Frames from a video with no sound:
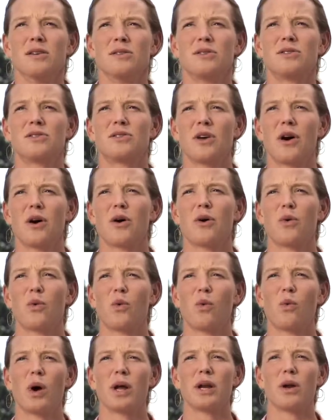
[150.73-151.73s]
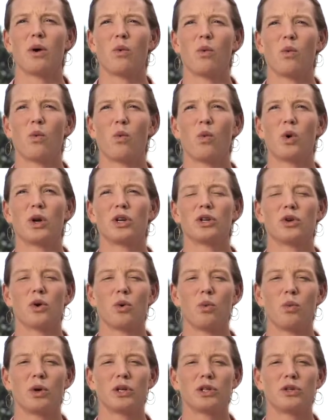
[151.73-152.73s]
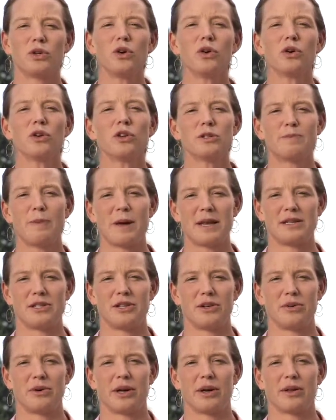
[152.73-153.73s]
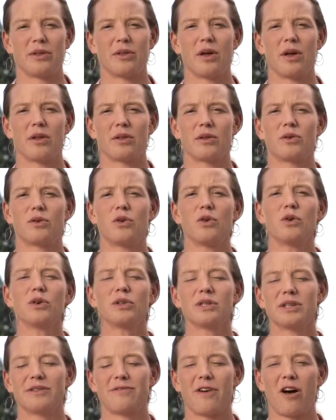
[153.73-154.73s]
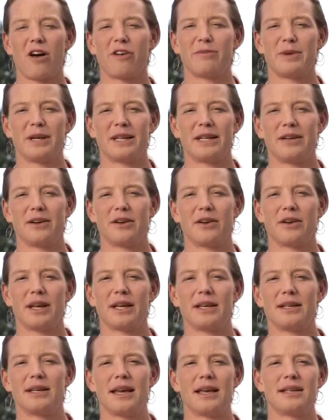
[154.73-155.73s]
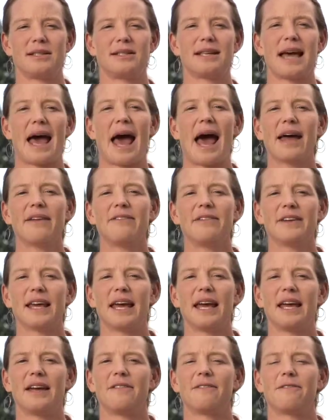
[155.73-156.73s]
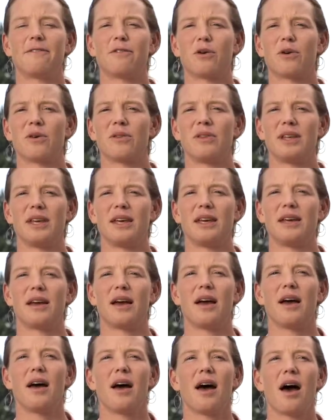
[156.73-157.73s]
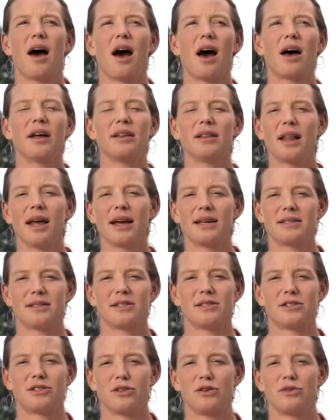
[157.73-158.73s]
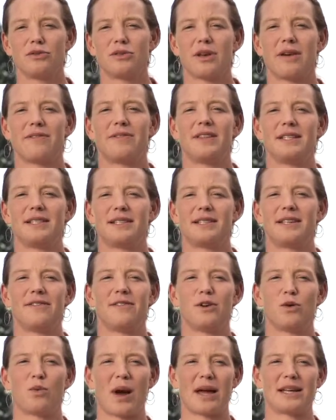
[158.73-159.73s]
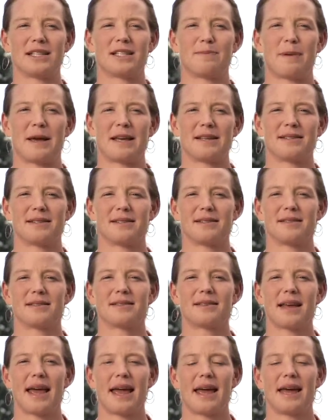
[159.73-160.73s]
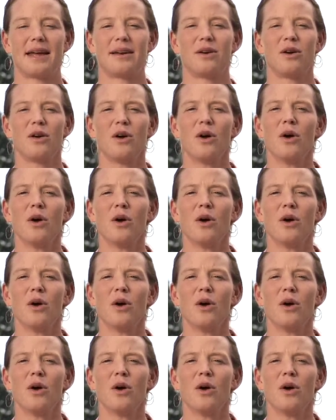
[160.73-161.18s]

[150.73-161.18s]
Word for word: So what Google's been doing, Google's involvement here is to advocate for the unlicensed use of these TV white spaces. And